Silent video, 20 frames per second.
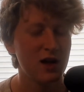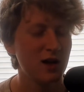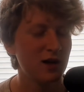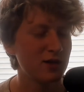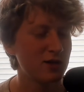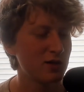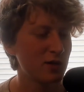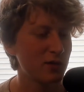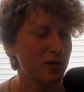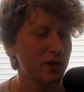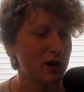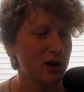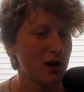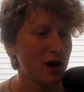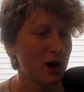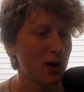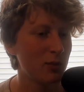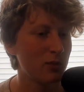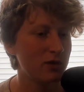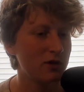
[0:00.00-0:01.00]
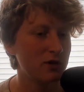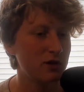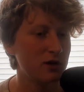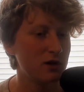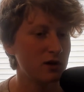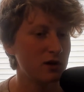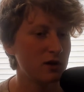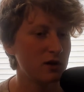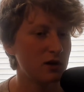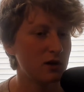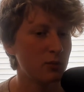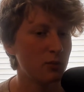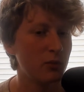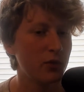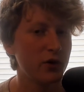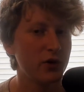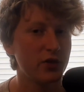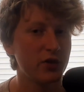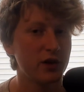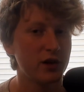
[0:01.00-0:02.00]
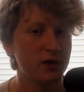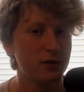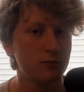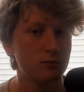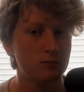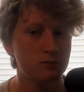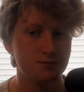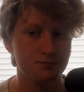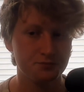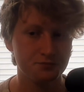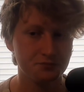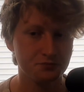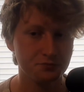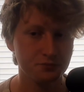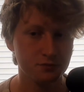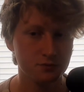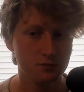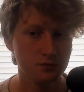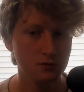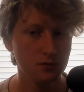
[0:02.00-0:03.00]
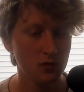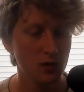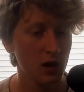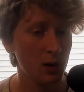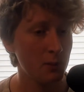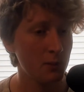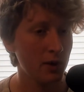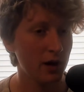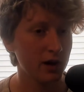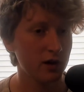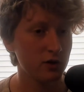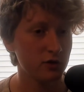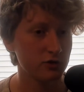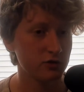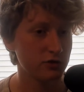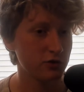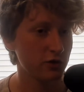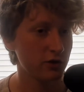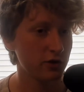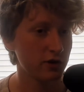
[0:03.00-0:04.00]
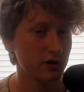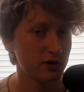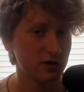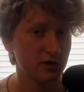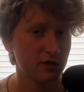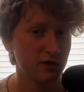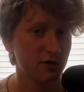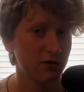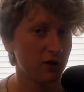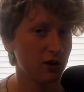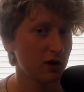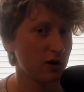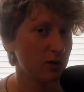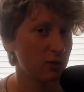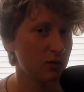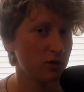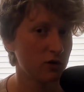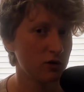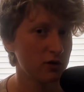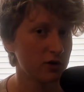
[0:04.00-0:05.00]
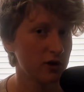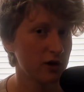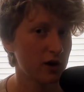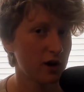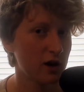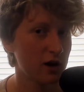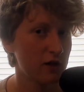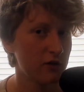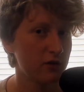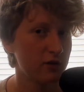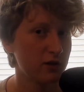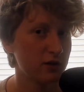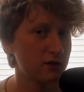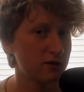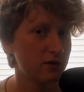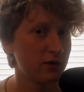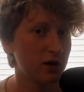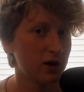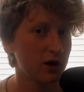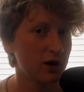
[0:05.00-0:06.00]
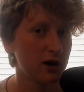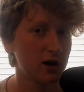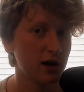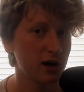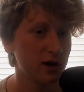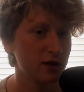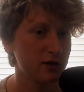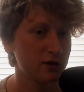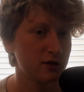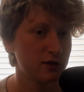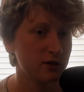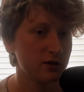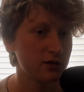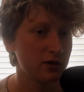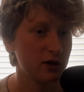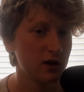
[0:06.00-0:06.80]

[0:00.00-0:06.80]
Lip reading: something happened, but then Michael Jordan just fucking pulled it out of his fucking ass, dude.